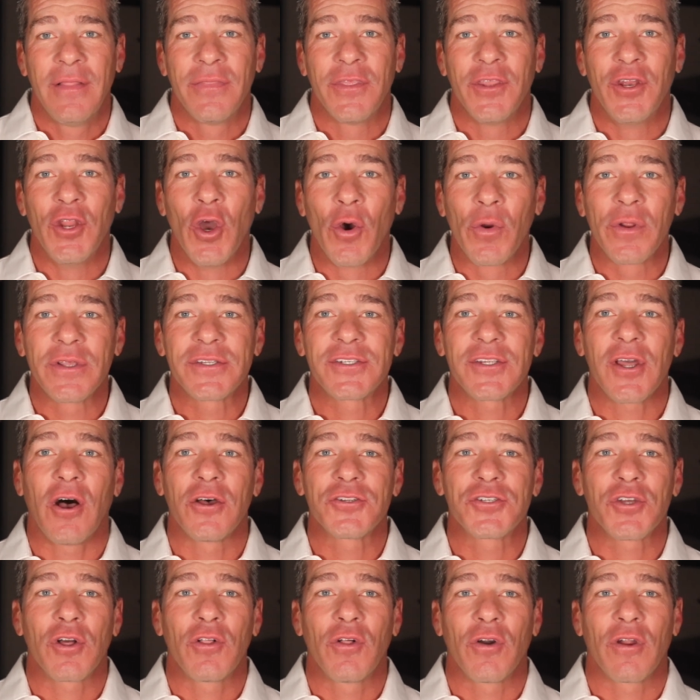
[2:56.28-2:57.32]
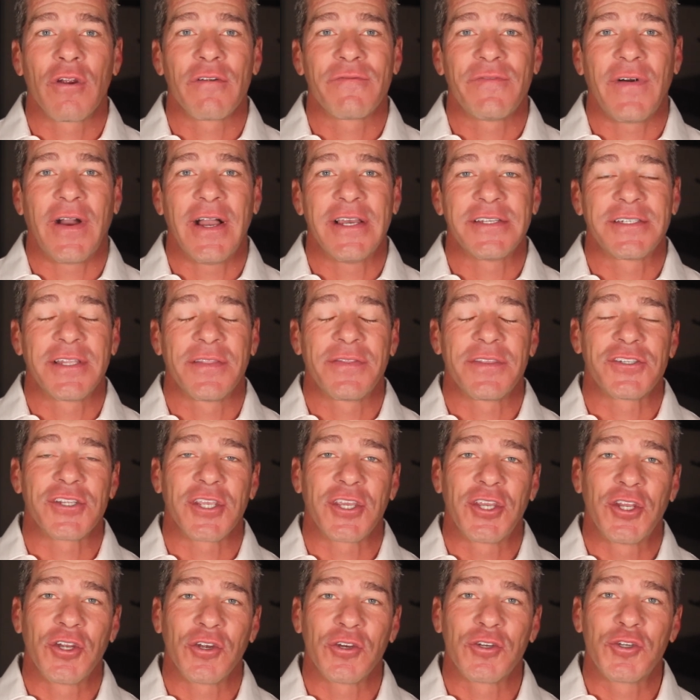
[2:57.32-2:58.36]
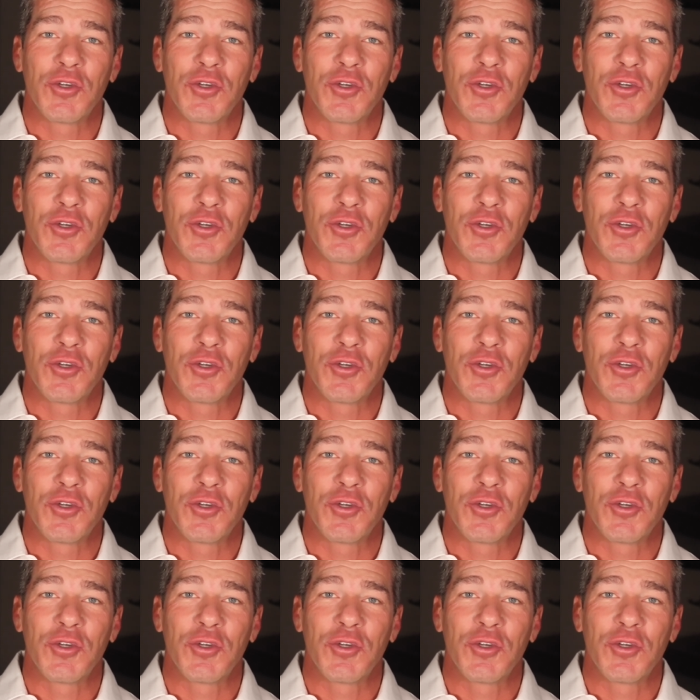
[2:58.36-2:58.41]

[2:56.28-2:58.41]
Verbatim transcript: The notice also clarifies that the Secure